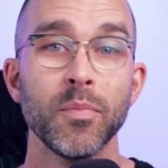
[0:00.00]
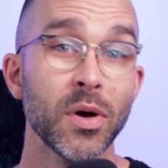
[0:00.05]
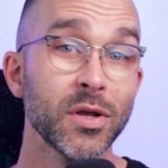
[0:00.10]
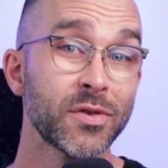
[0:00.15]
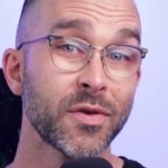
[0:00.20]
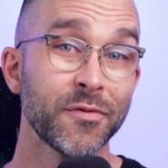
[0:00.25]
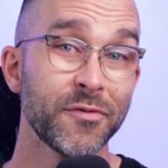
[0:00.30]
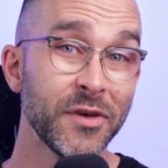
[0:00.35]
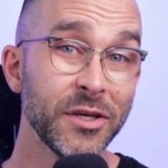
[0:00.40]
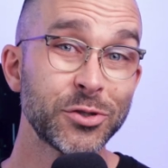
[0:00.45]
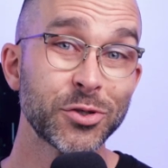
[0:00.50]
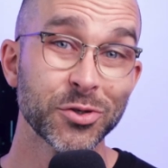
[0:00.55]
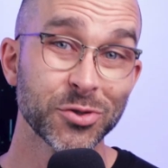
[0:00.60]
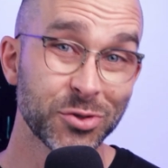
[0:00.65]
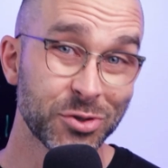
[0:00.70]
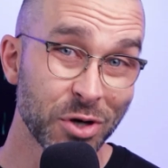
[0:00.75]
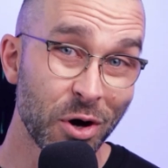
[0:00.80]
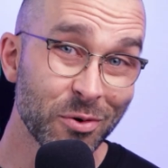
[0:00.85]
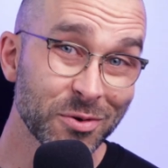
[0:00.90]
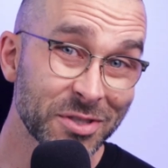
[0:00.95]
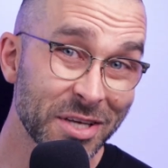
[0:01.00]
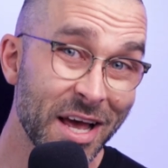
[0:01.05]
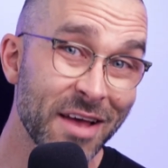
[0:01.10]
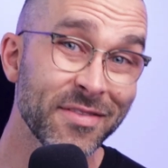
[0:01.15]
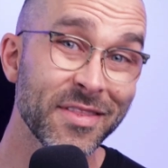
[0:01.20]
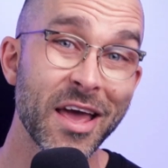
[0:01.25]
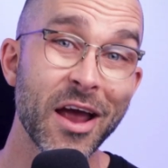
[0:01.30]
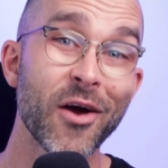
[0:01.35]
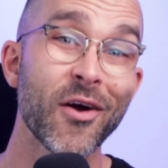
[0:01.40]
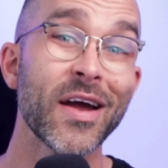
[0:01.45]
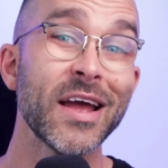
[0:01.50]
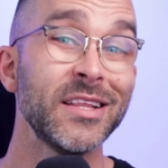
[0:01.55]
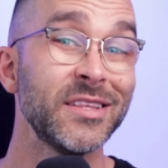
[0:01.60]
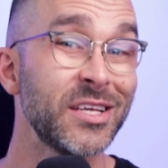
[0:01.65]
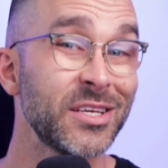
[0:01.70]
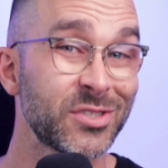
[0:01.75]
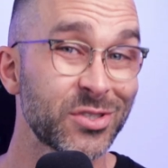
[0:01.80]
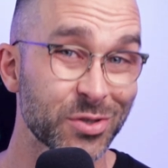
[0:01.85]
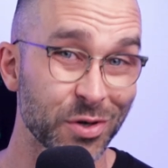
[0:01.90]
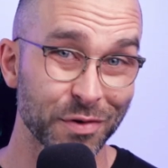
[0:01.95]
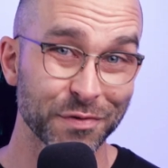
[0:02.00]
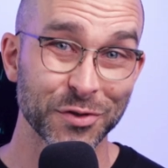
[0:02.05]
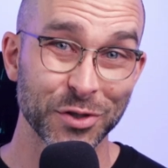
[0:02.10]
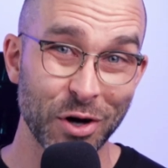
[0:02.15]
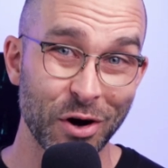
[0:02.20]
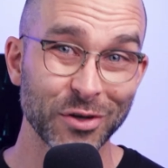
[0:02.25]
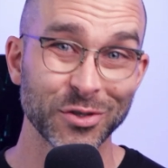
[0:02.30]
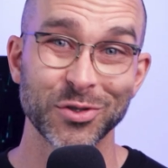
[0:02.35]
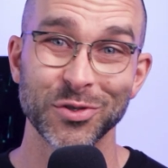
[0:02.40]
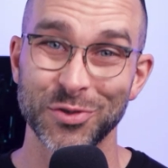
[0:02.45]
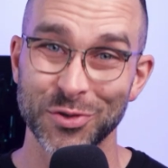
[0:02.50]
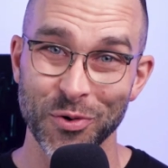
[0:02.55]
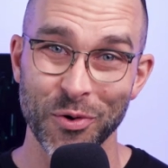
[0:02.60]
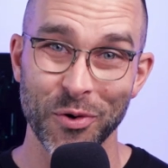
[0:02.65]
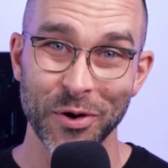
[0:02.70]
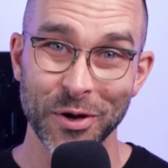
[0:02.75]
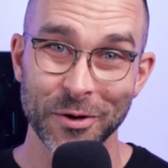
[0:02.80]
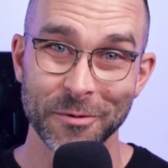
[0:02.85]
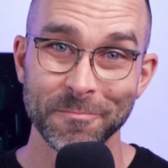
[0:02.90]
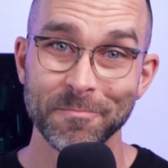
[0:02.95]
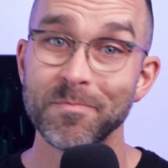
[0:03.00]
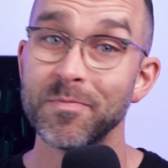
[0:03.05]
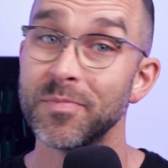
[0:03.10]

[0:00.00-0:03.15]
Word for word: But the features don't end there in this Surfshark tutorial.